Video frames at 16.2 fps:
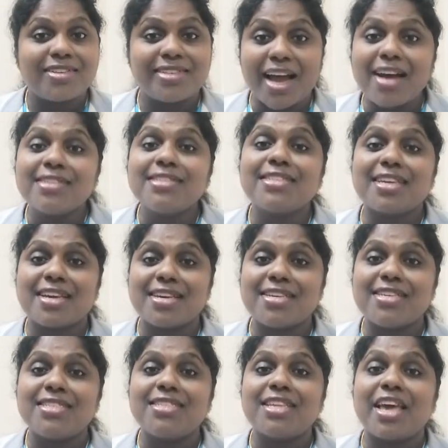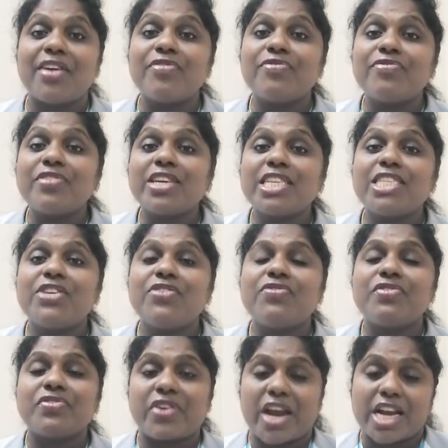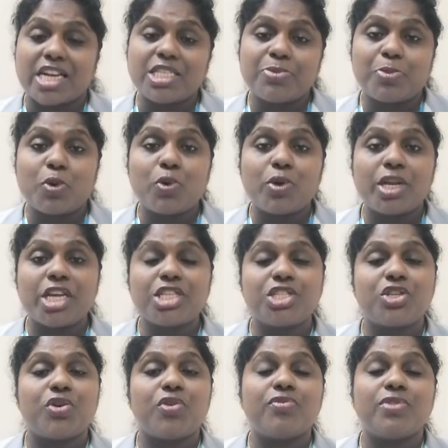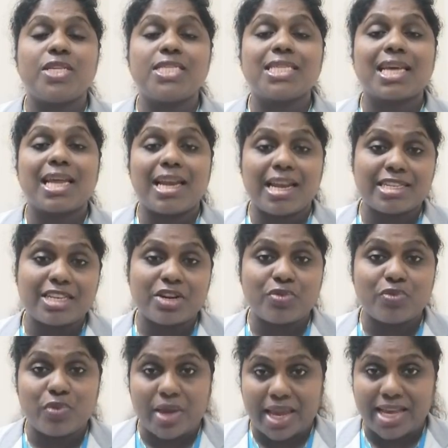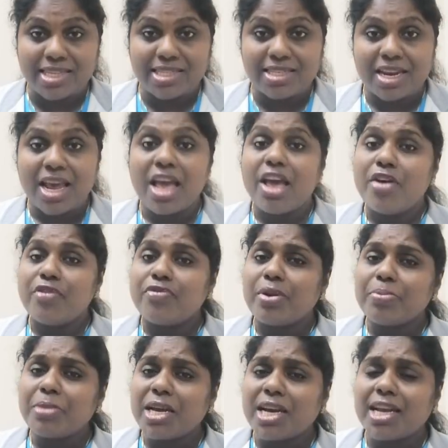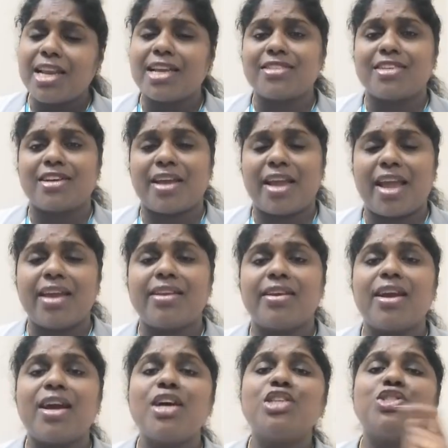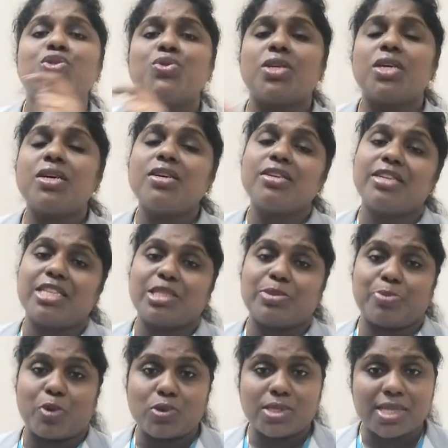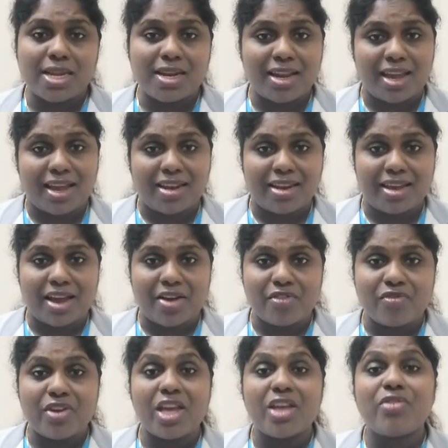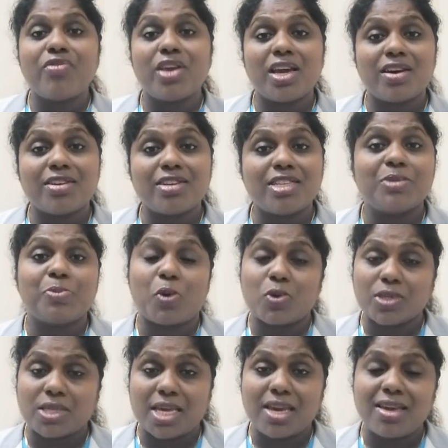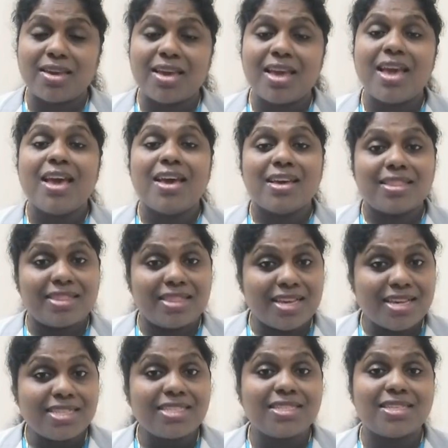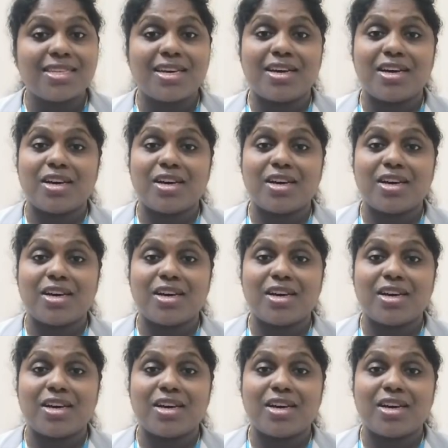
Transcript: task is effective transportation of this collected waste from the collected area to the disposal area where we are disposing this